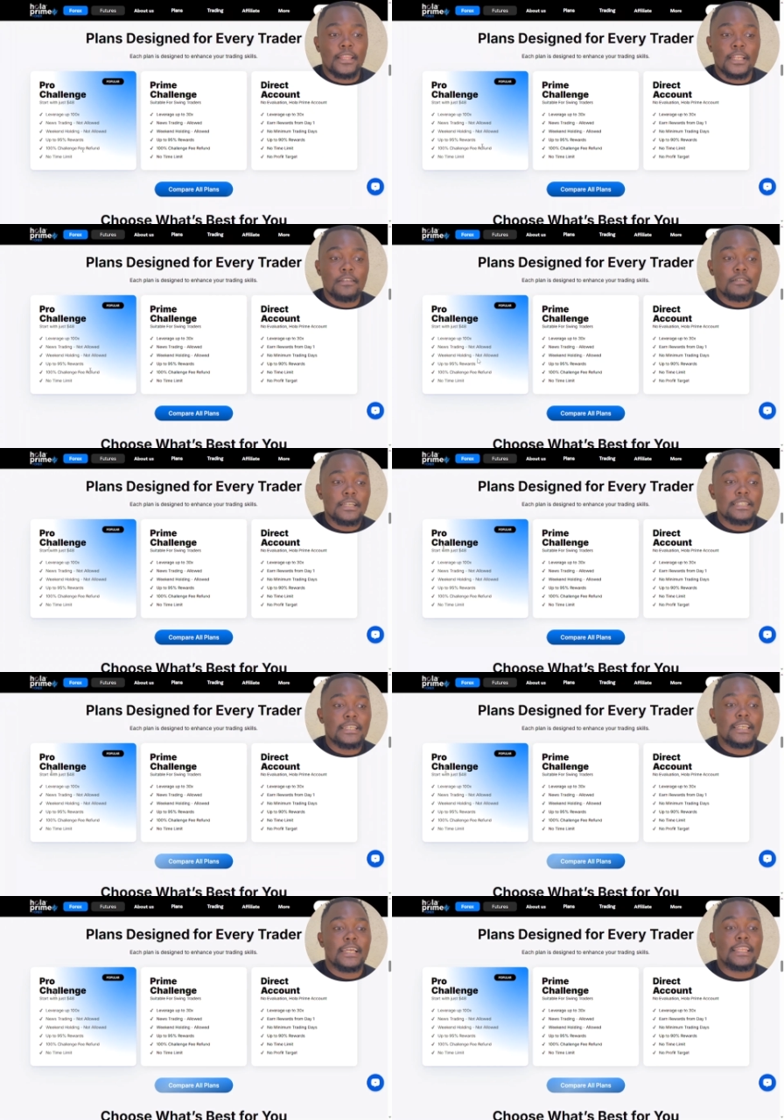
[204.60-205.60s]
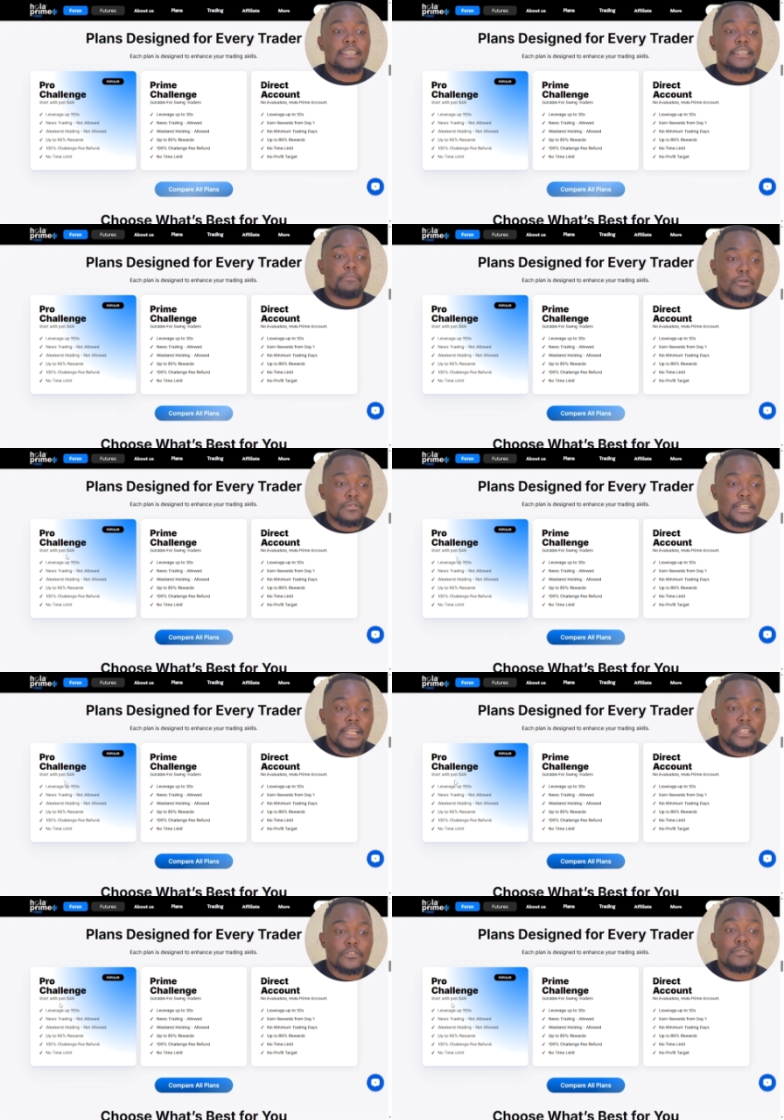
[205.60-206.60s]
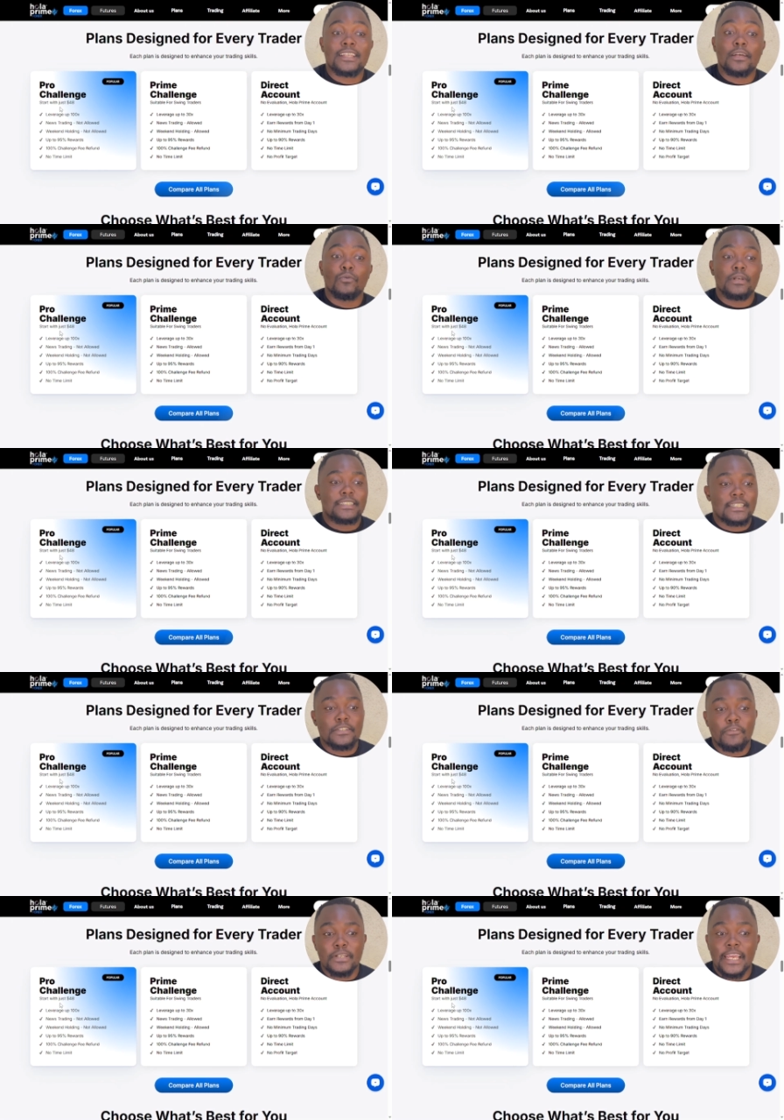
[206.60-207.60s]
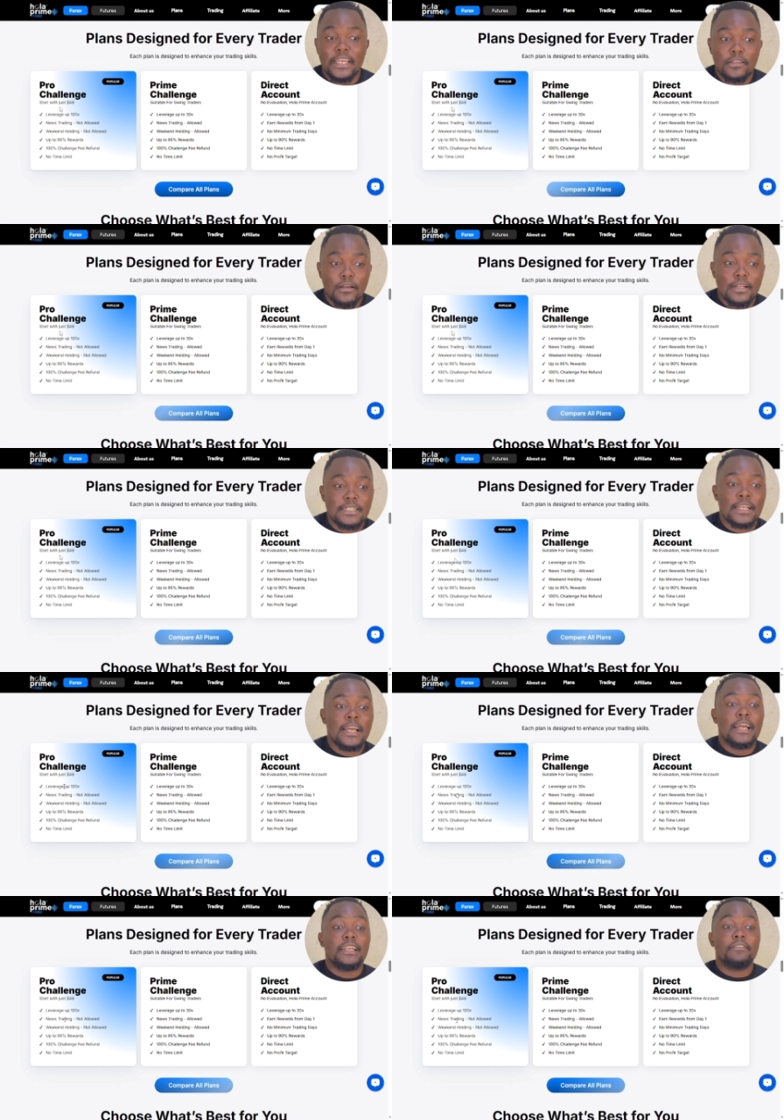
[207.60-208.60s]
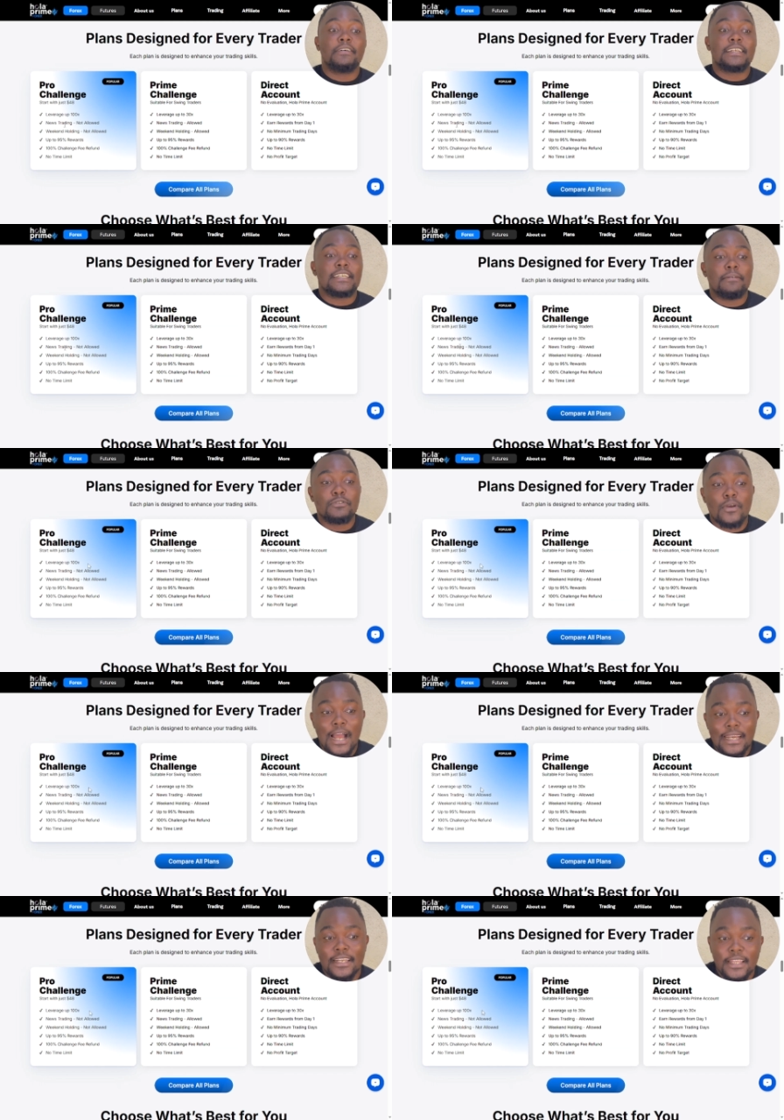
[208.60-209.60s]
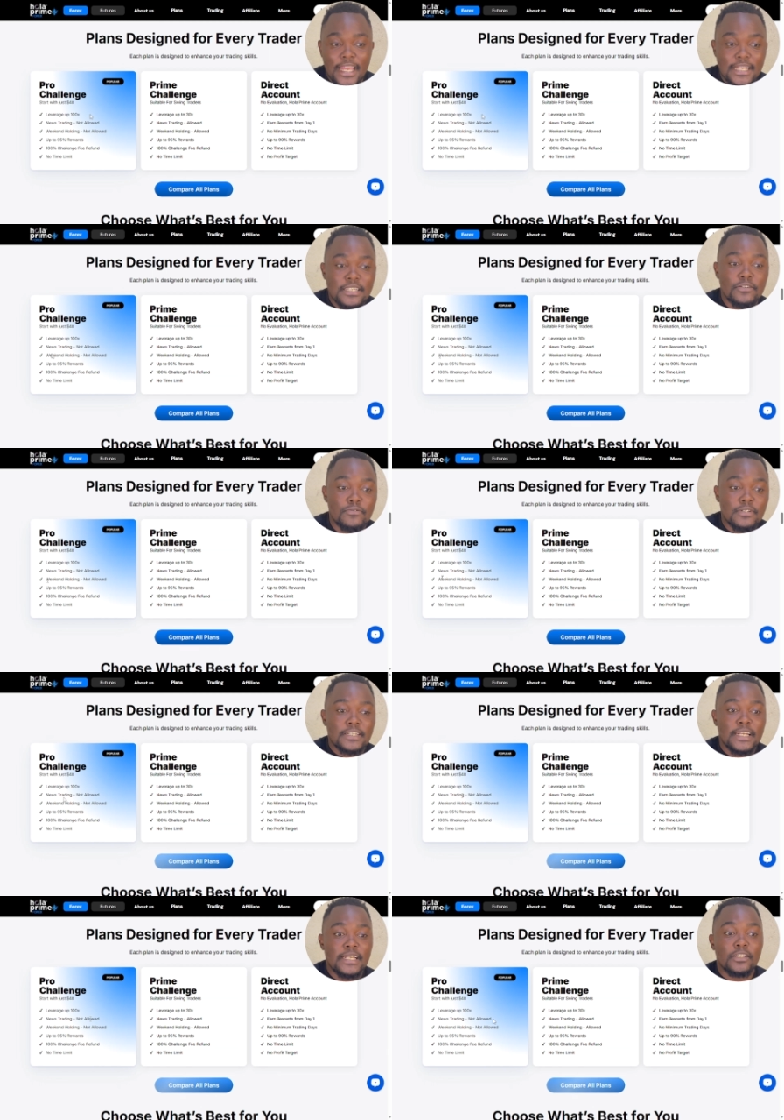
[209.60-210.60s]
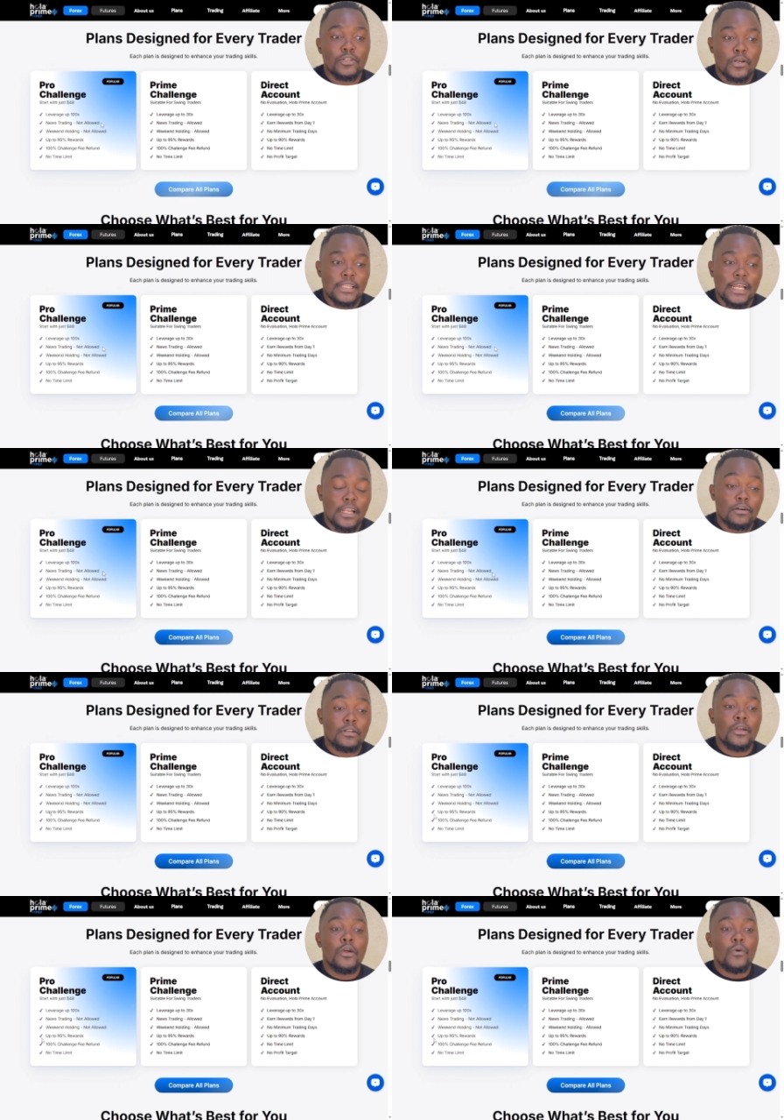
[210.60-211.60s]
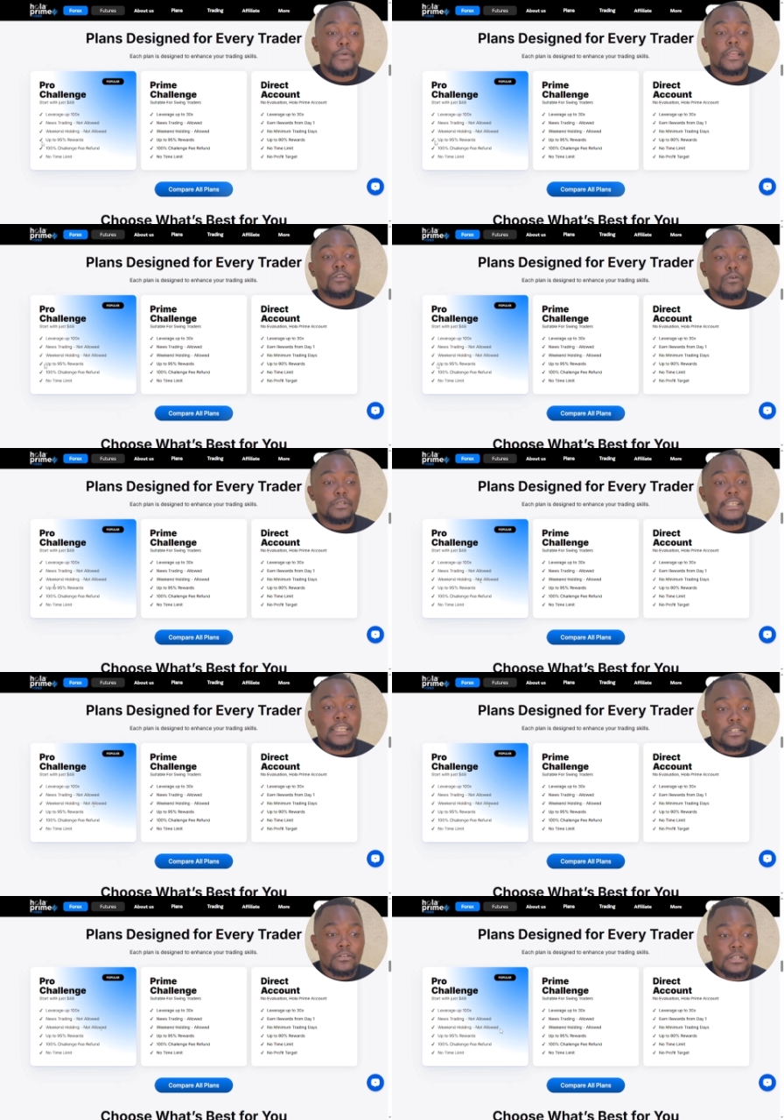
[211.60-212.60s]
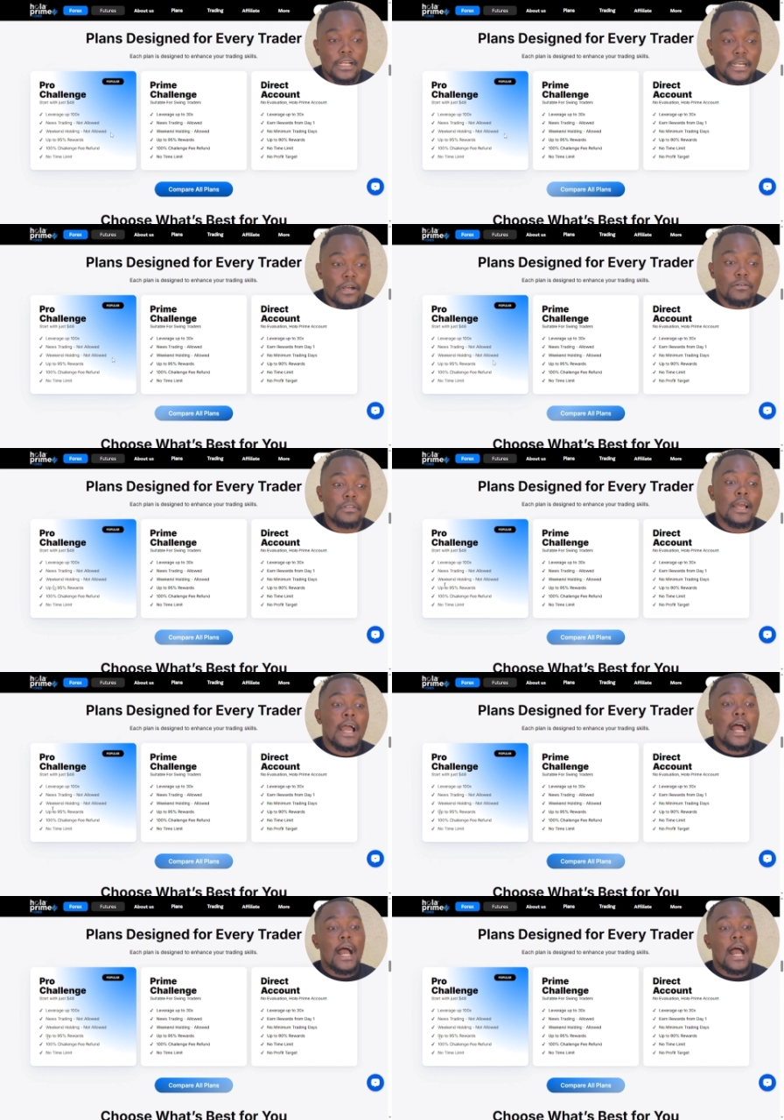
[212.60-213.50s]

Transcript: And then as you can see here, this is a Pro Challenge. You start with just $48, leverage up to 100x, news trading not allowed, weekend holding is not allowed,